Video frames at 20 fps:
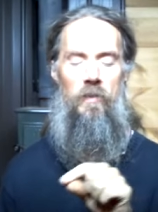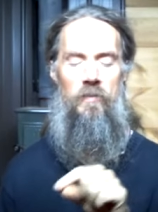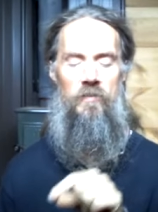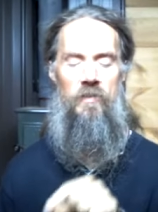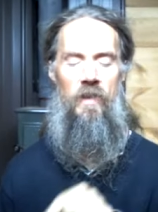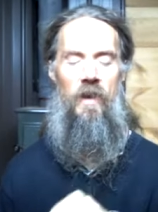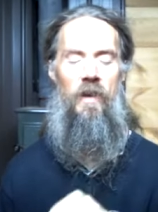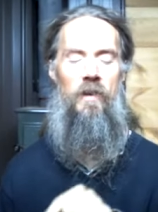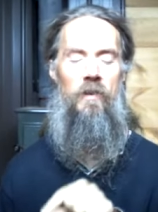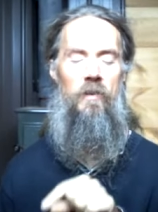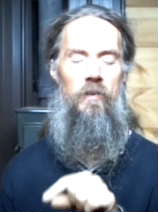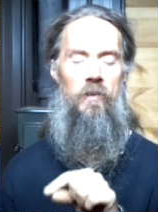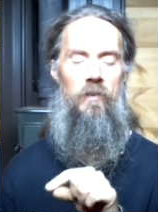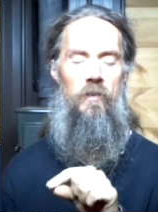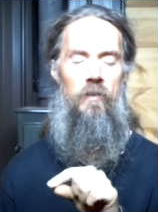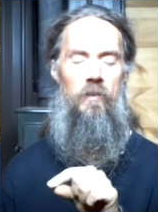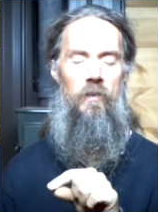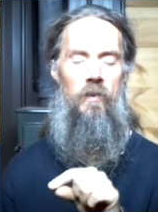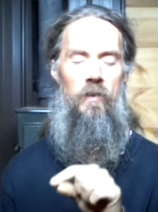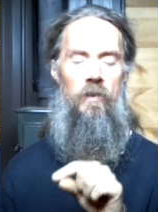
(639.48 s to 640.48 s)
is not a
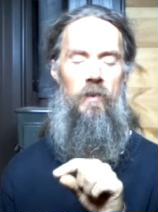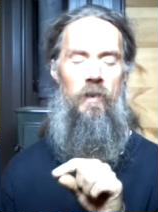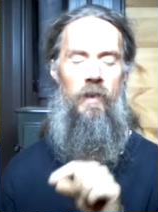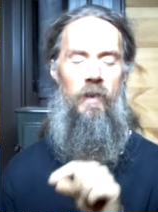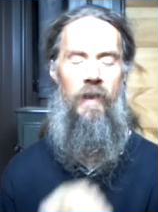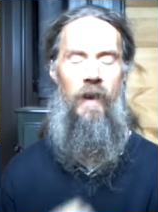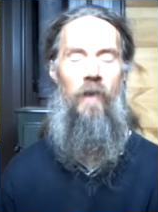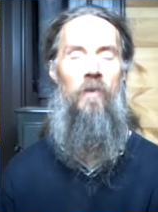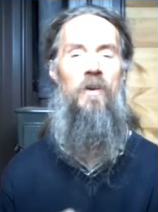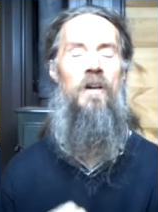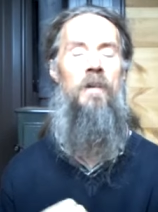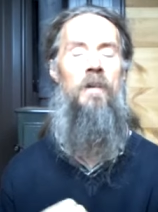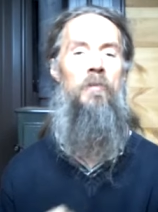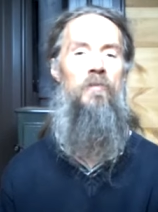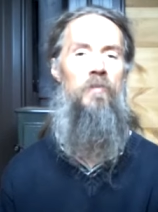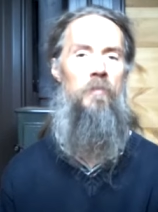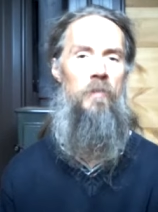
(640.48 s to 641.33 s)
uh, an outcome of